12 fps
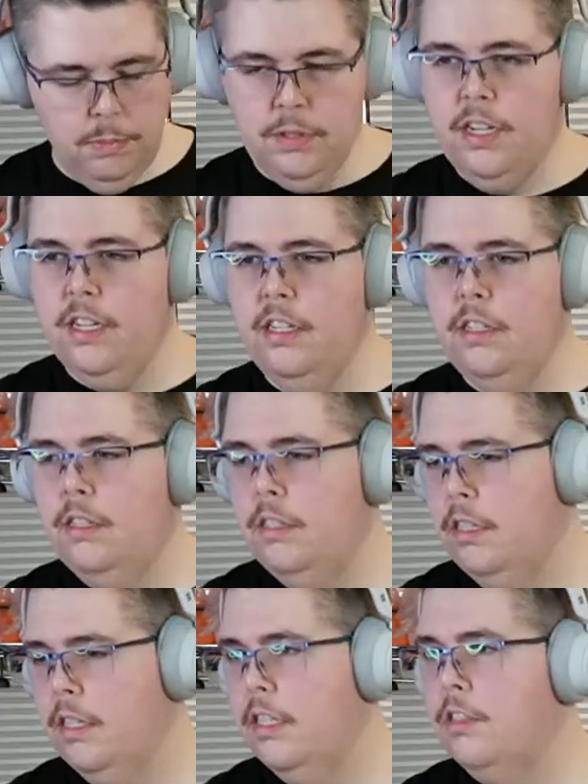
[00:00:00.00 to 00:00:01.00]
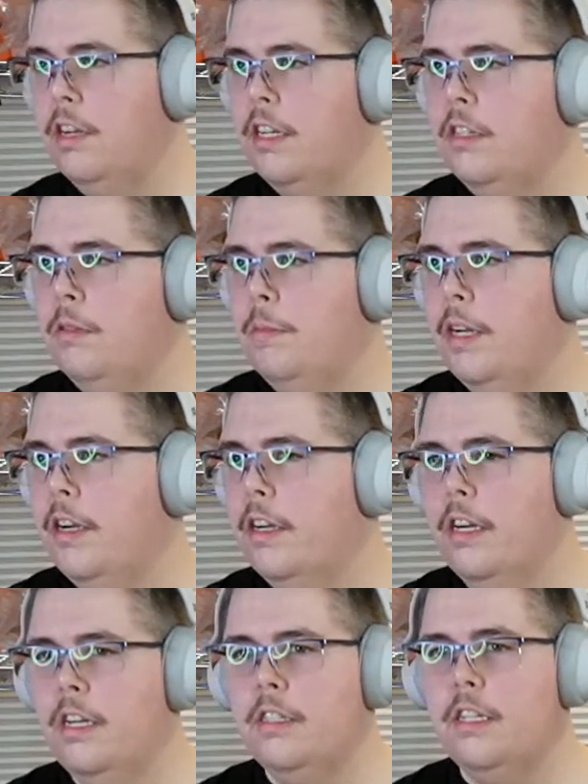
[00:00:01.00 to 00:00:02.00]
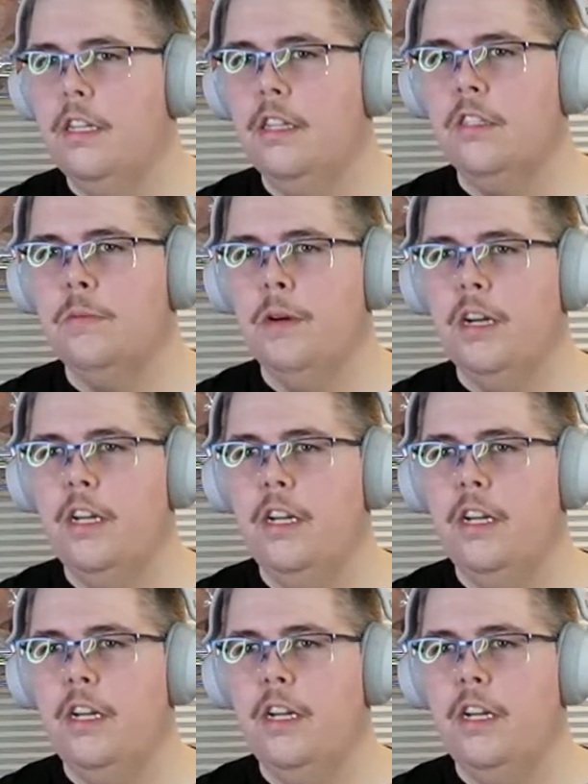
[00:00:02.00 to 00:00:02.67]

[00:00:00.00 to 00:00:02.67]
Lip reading: YouTube channel. I'm gonna try to do maker content. This is my.